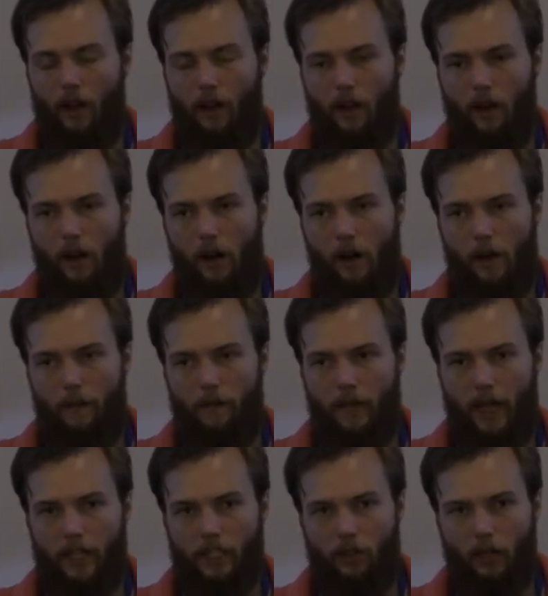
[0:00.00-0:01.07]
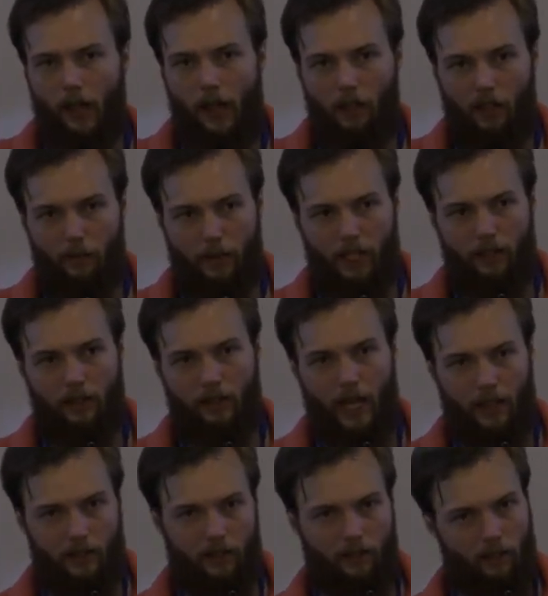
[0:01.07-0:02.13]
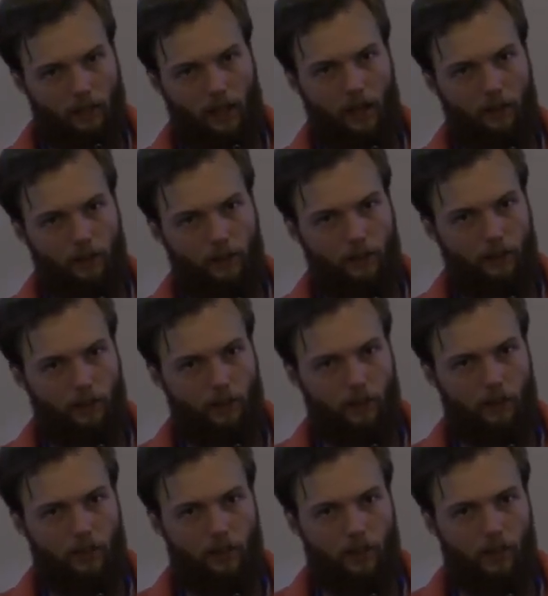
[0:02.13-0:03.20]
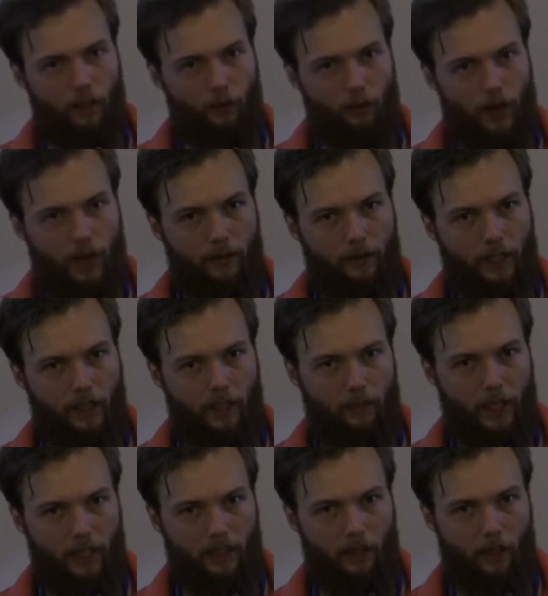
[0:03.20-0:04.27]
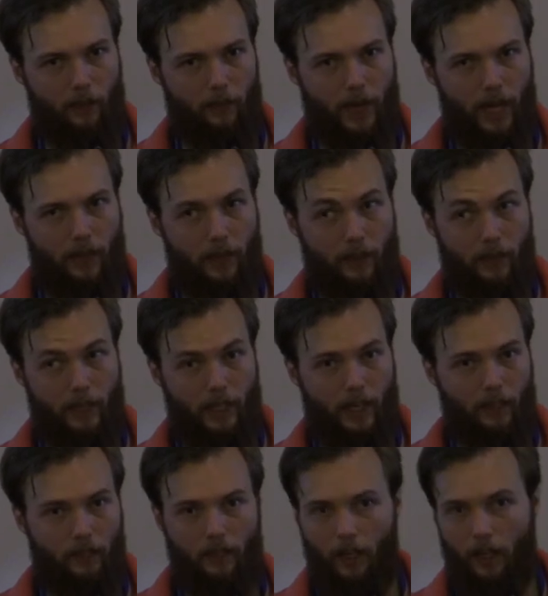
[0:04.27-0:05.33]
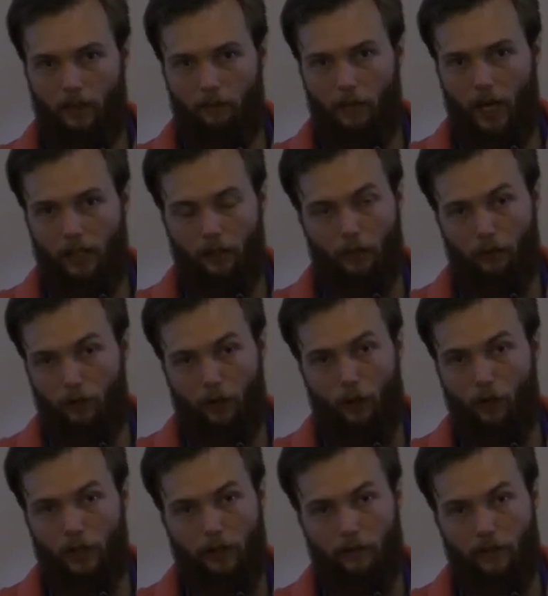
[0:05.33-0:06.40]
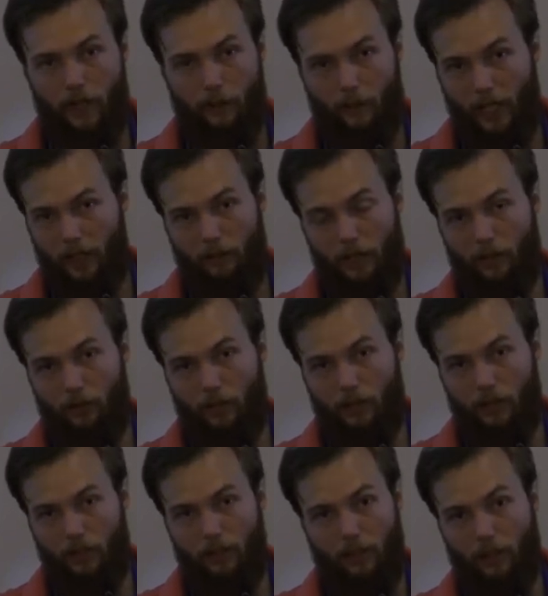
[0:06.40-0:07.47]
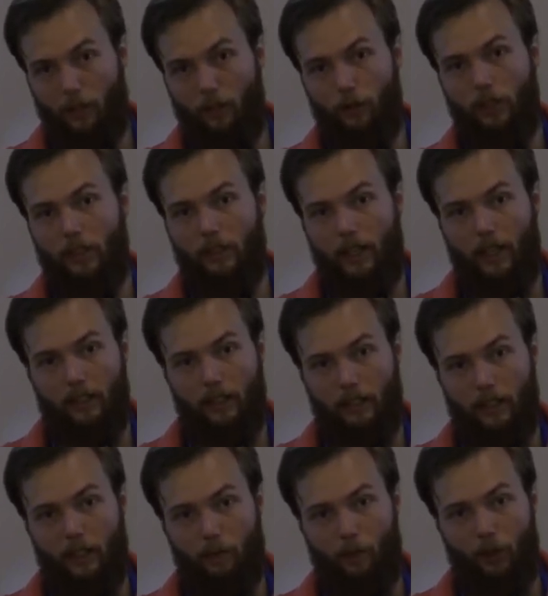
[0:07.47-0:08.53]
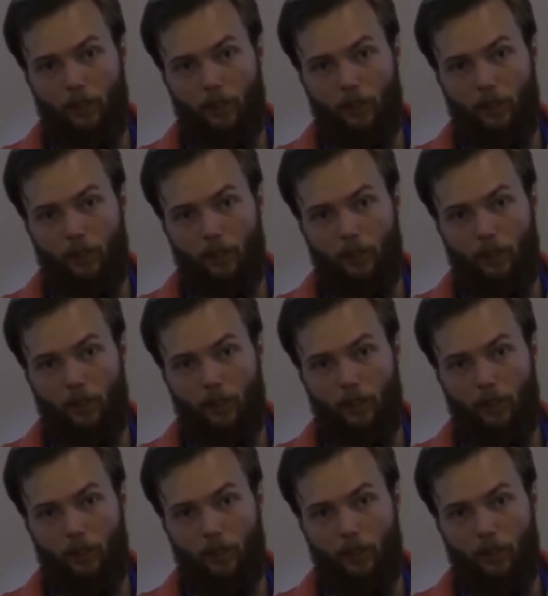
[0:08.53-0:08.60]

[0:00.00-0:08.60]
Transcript: Um, S Q L Alchemy doesn't allow you to use uh, graph databases on the back end yet. I, I don't know if they might be interested in including that at any